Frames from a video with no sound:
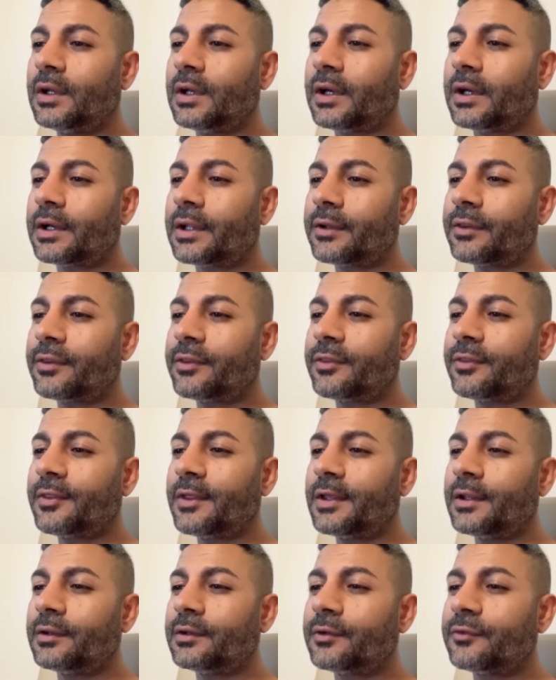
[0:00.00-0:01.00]
And I
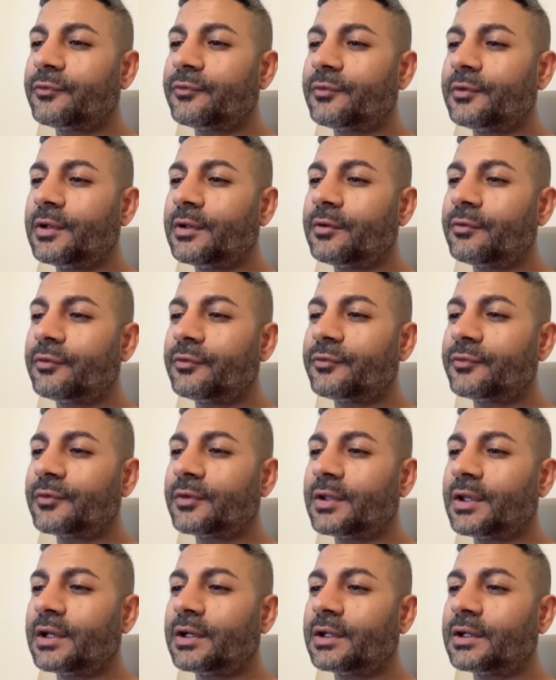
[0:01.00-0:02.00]
think the slither of
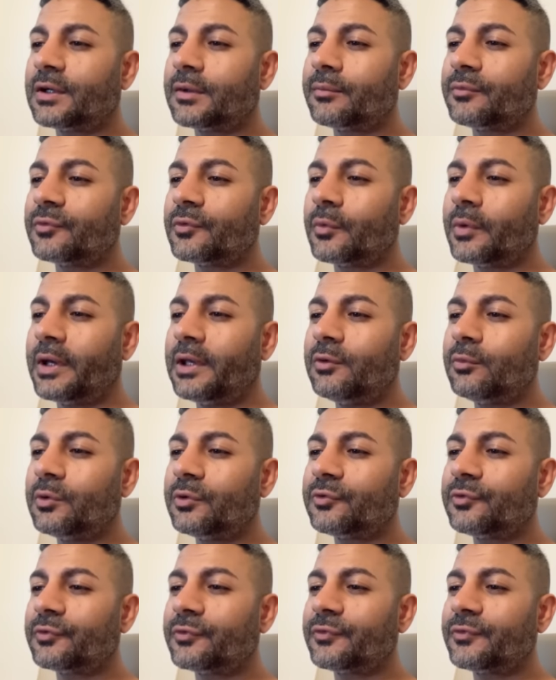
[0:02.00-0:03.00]
skin comes away, we
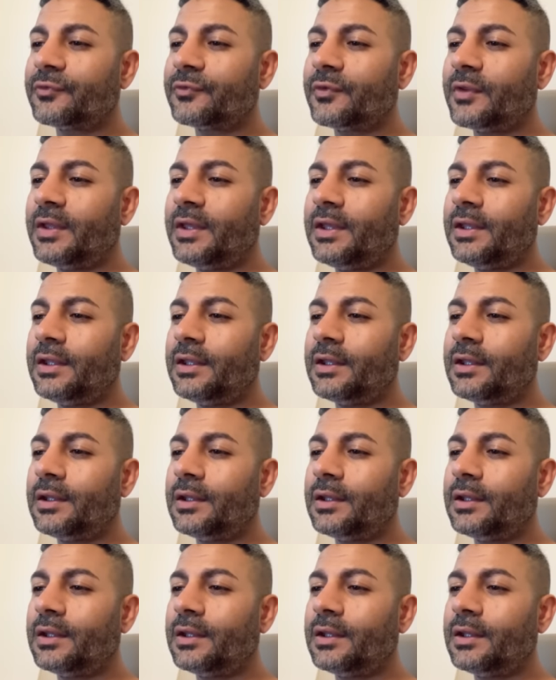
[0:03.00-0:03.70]
shall see.